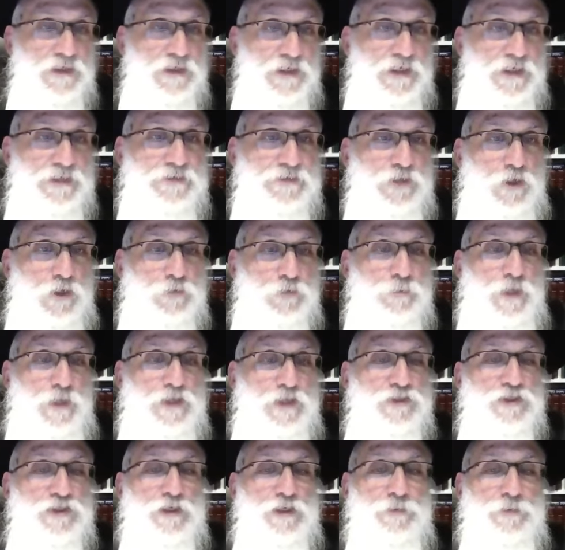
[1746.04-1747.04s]
he told
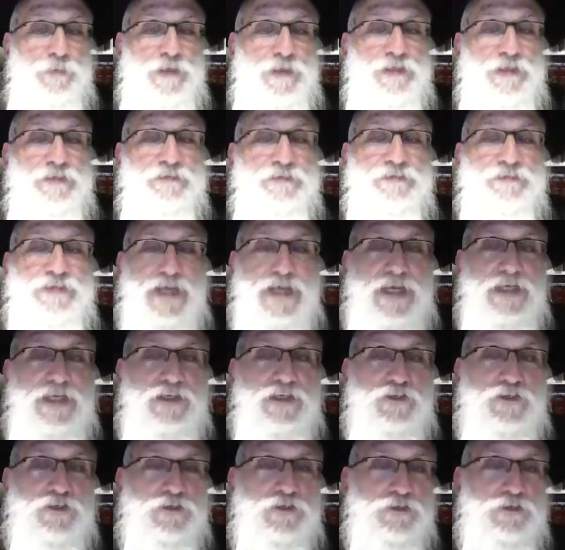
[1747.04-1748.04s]
Moshe Rabbeinu,
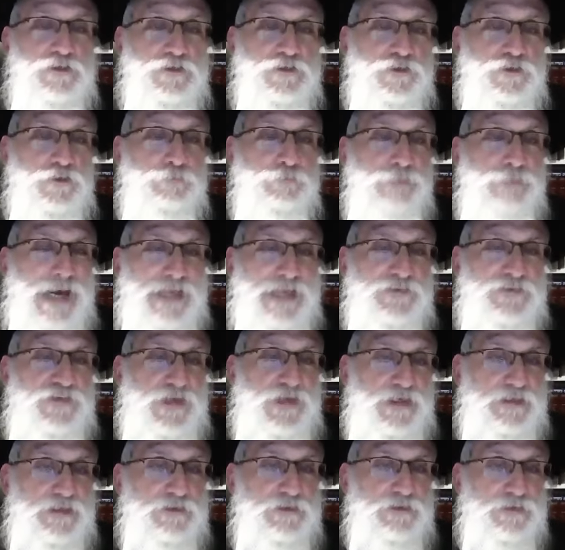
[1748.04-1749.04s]
take your
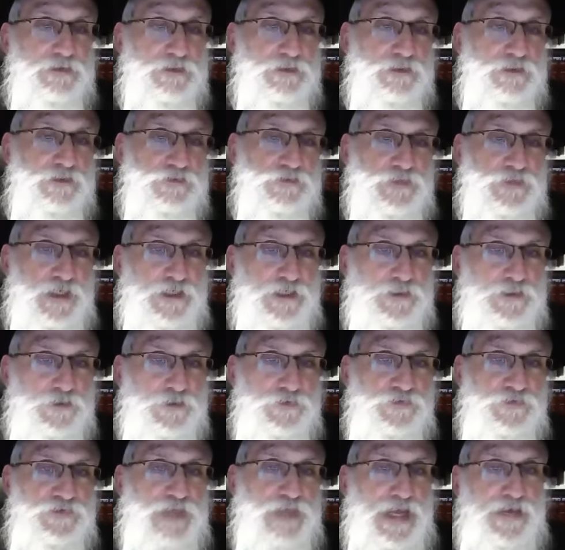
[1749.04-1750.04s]
mater, take
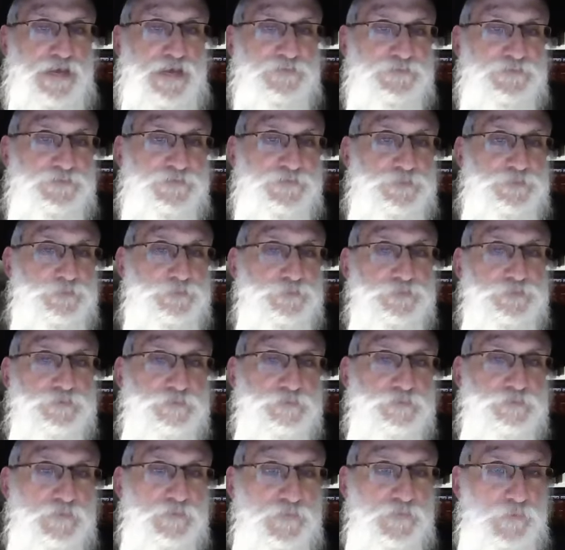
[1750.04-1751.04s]
your staff,
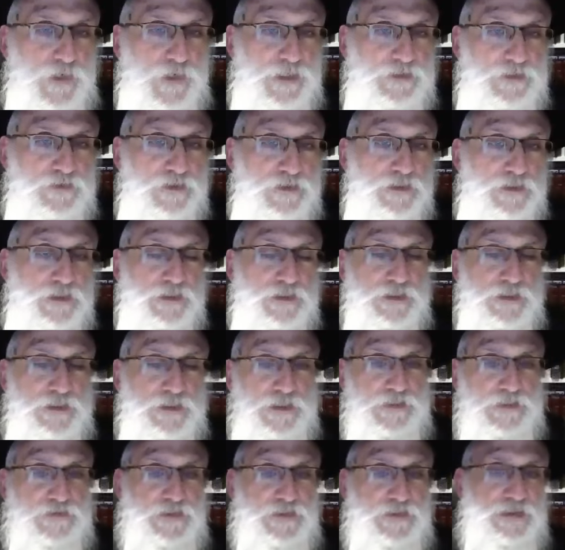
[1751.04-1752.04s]
right?
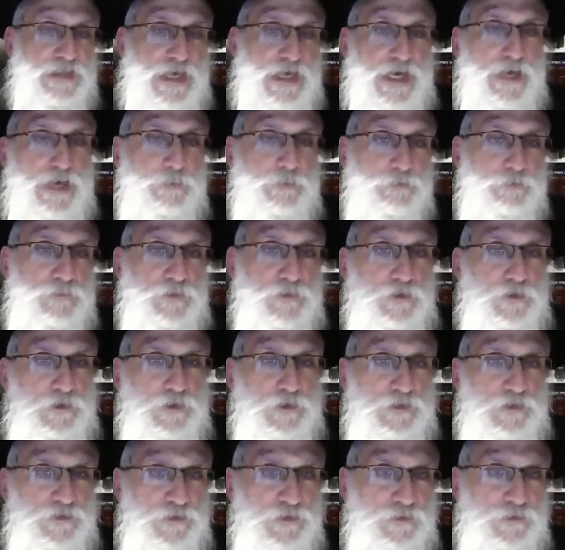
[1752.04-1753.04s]
Hit the Yam
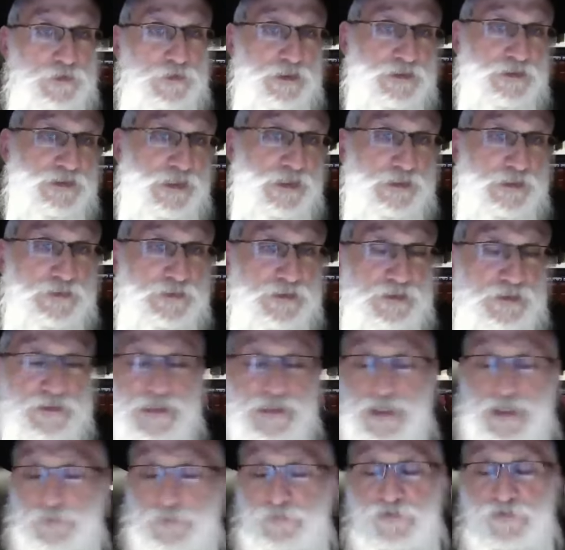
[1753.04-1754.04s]
or the
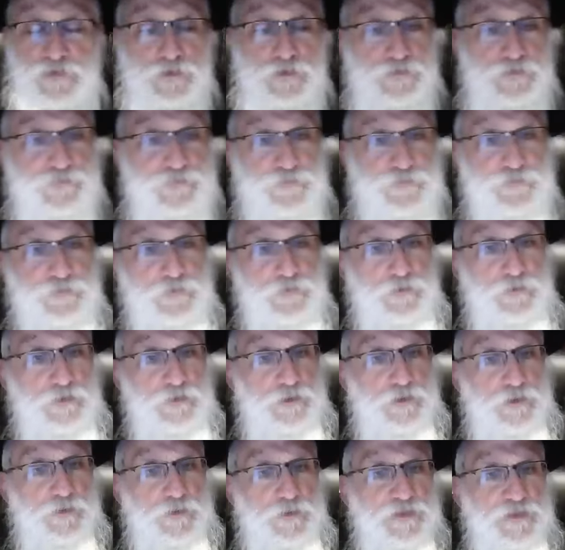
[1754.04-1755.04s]
Yamsuf
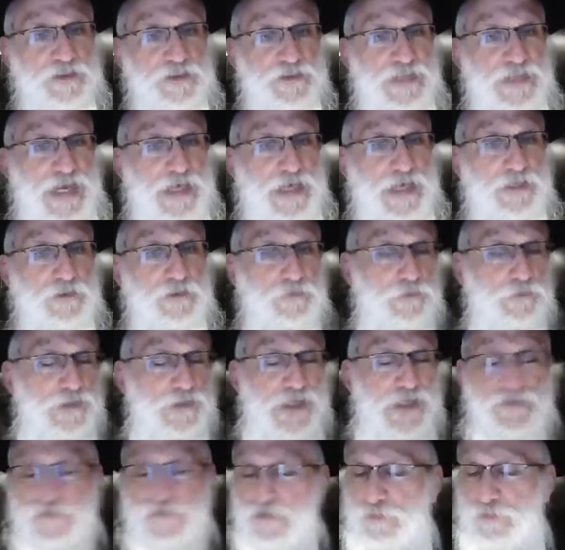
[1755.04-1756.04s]
or the Nile,
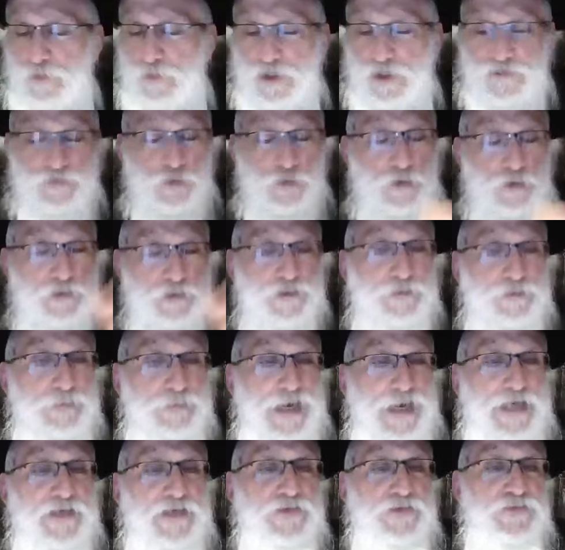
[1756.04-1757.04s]
whatever it was, all the
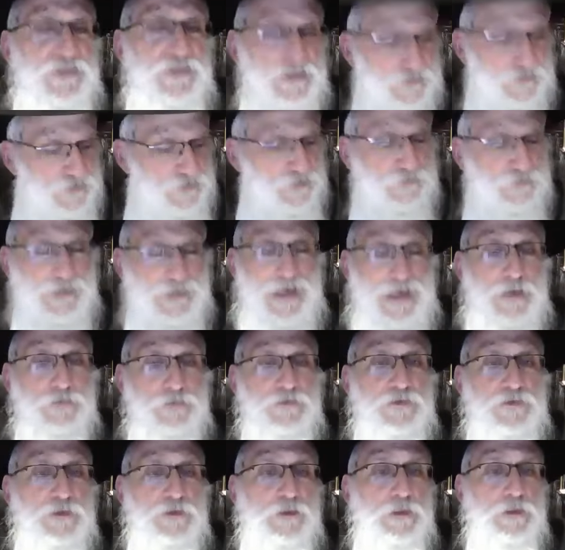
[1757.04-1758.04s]
markets hit the
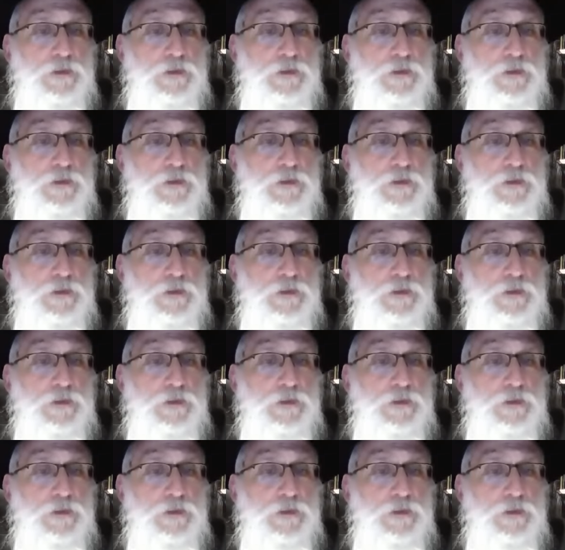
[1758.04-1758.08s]
ground.